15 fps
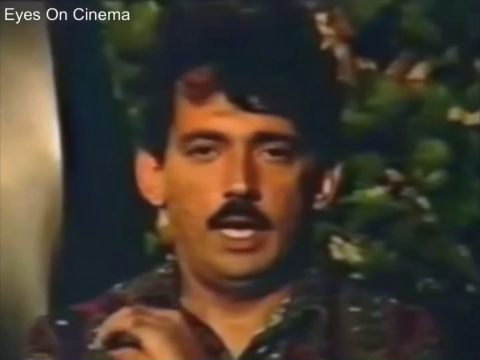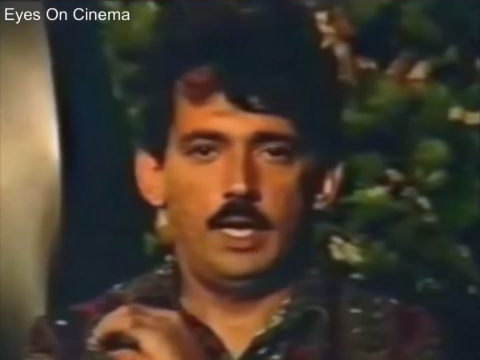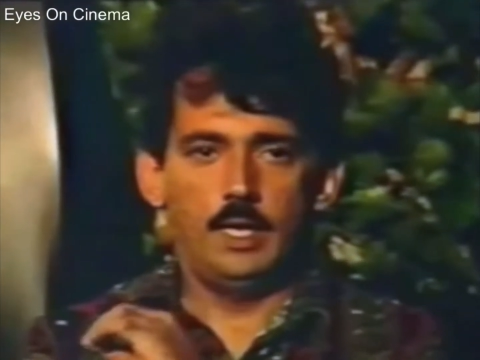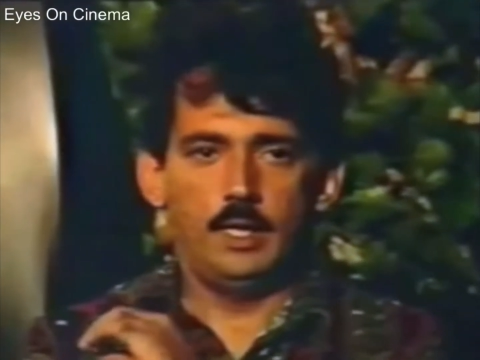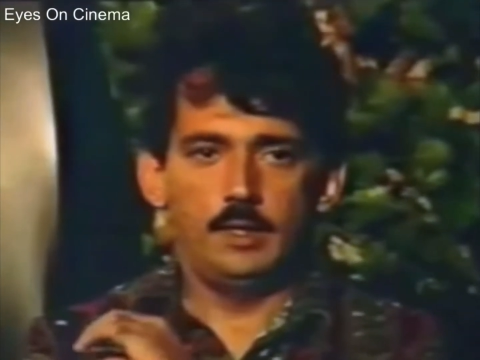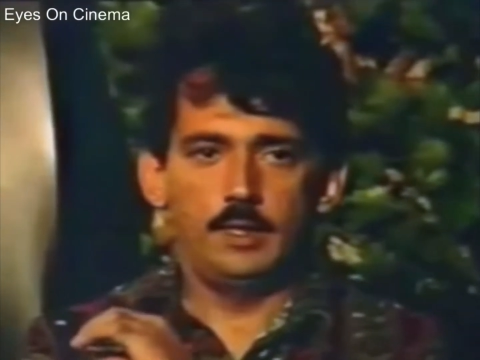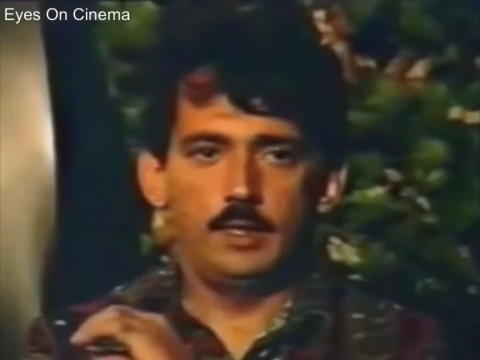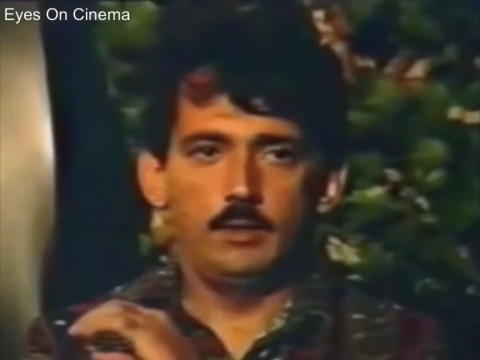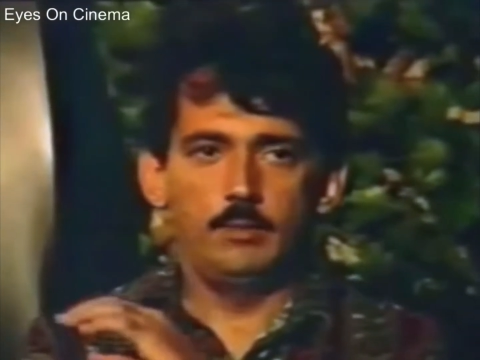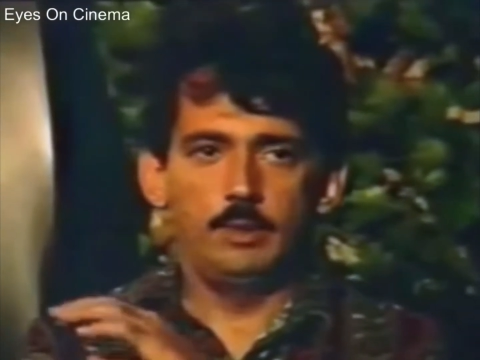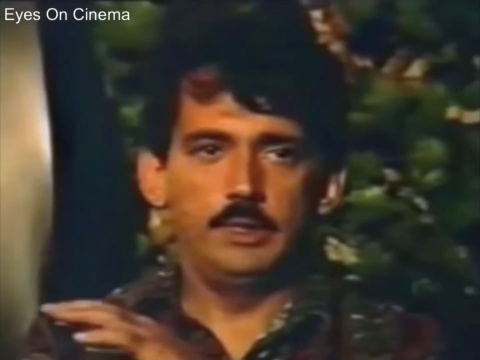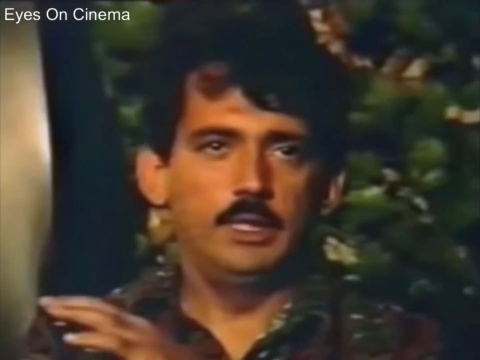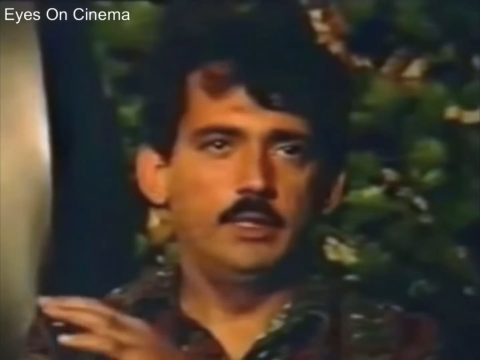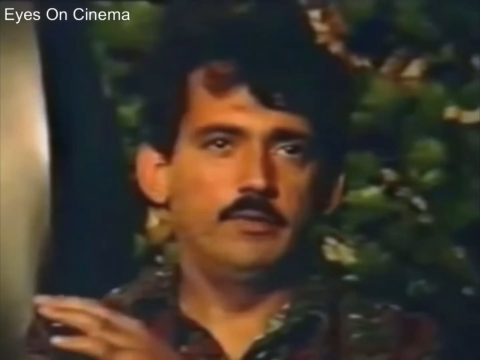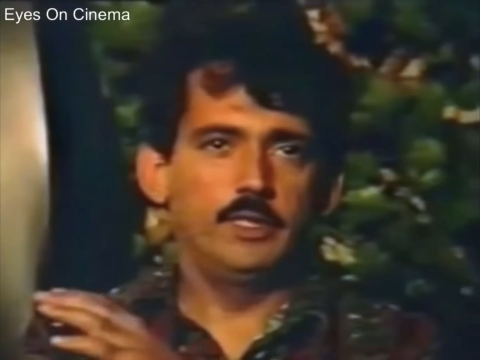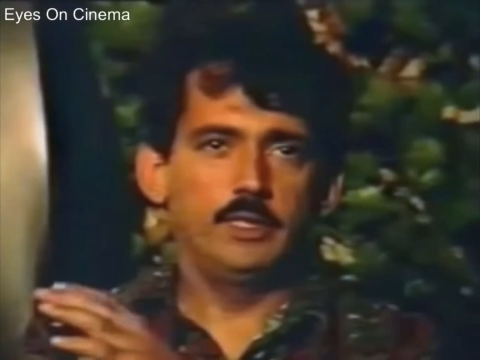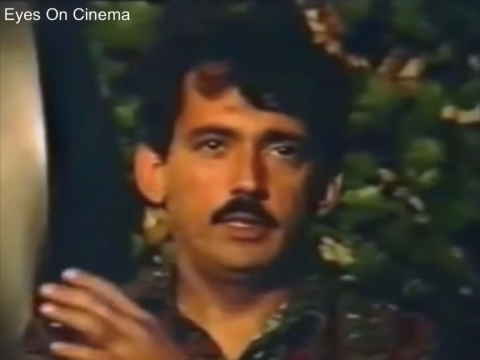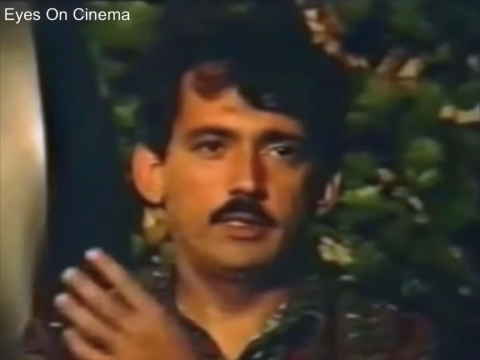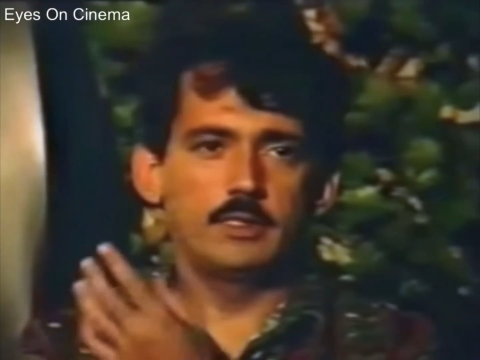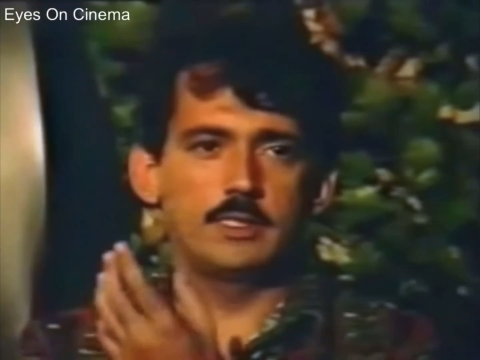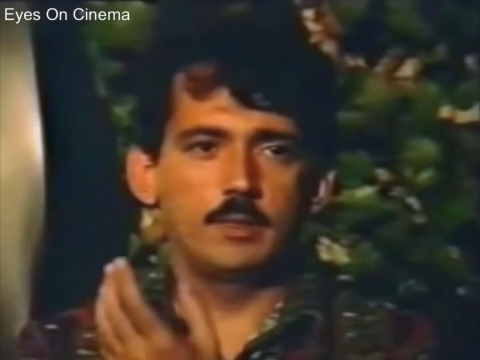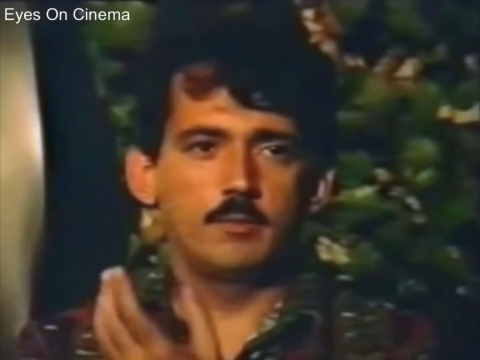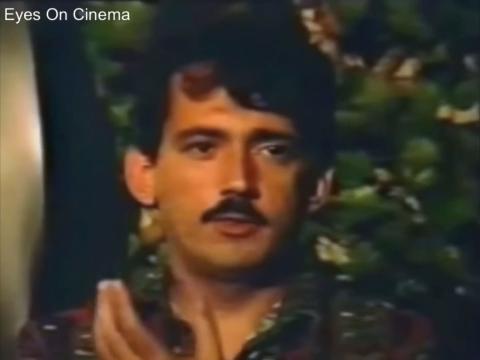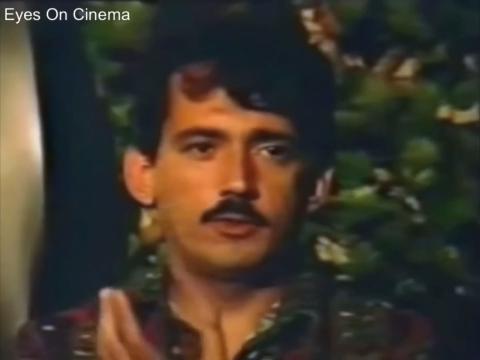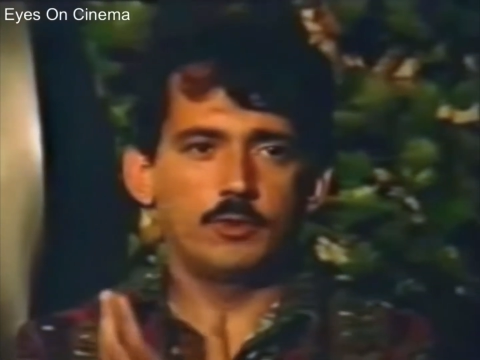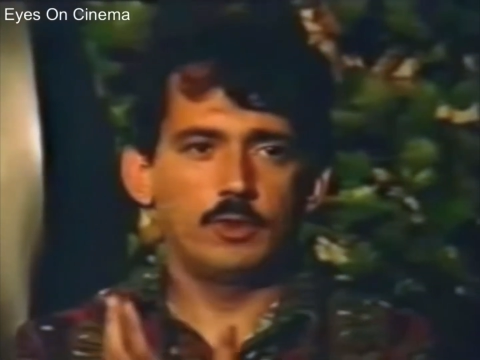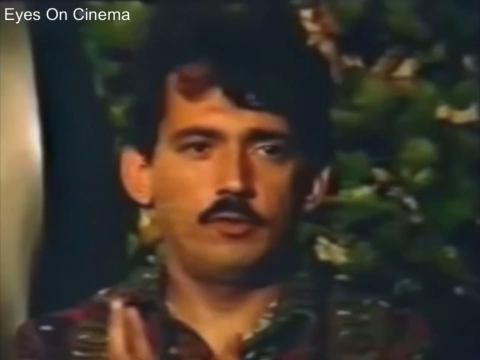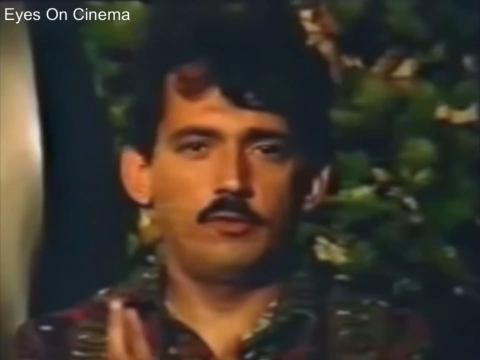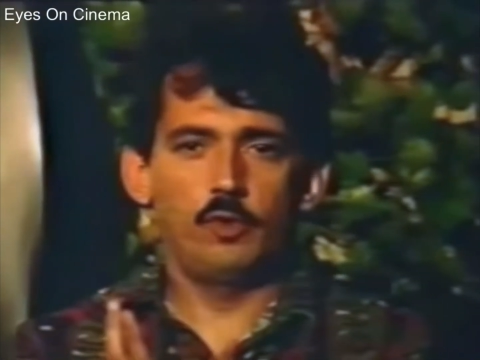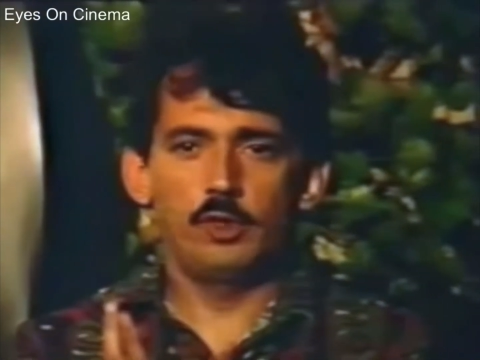They'll be living on some
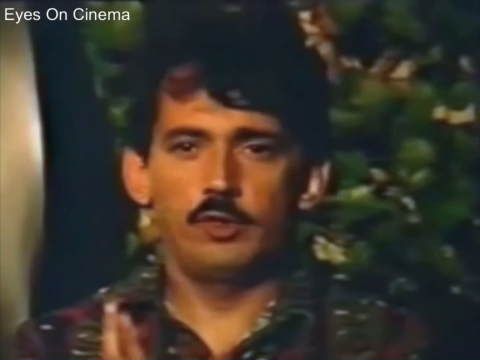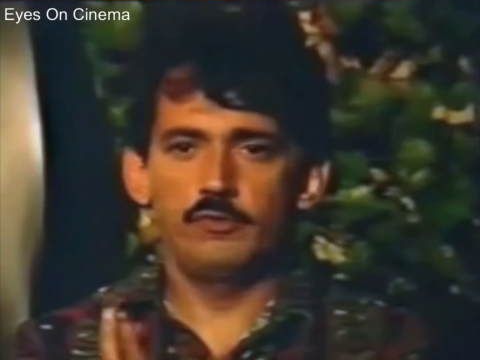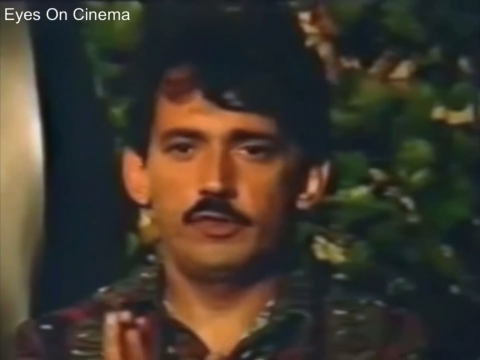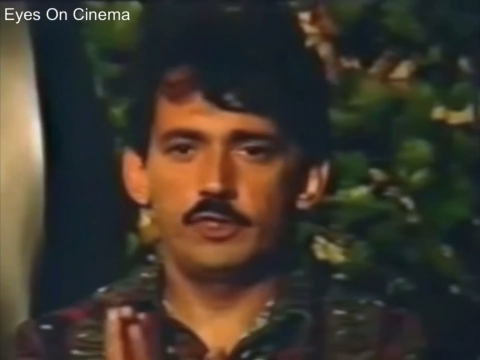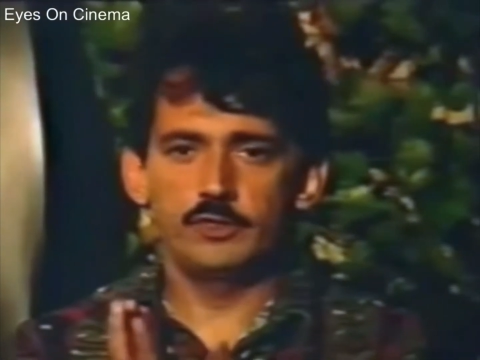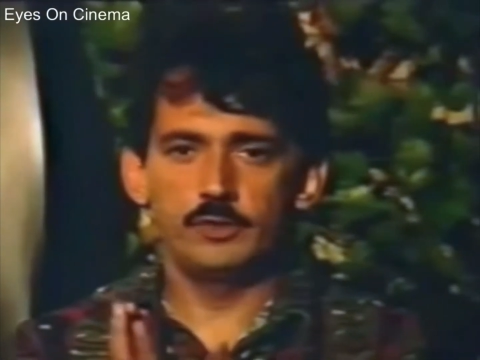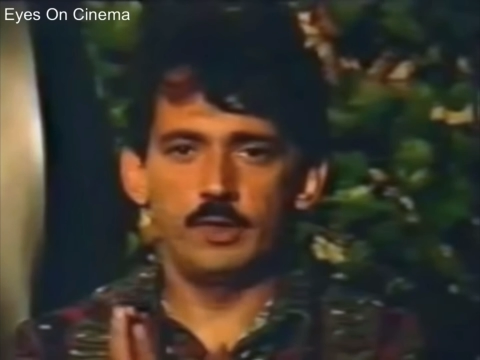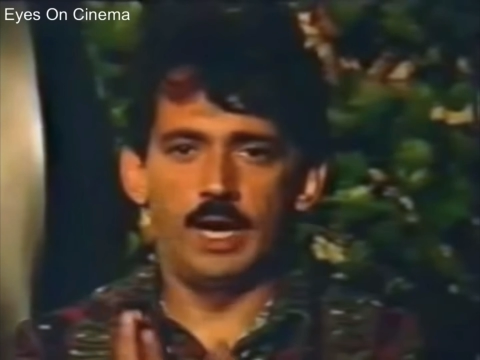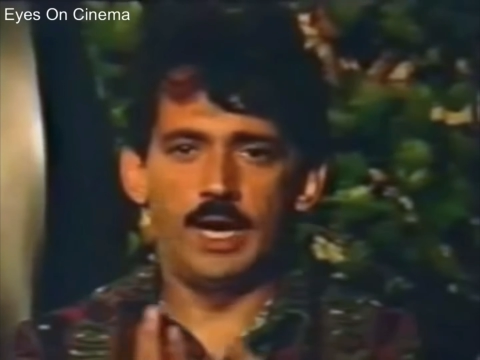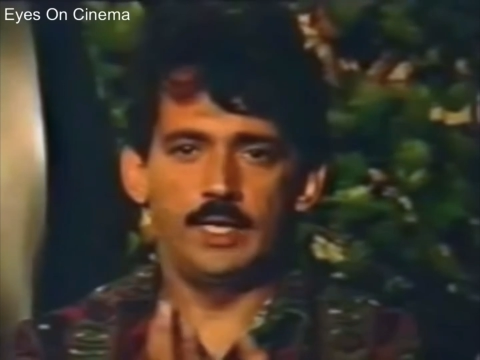sort of artificial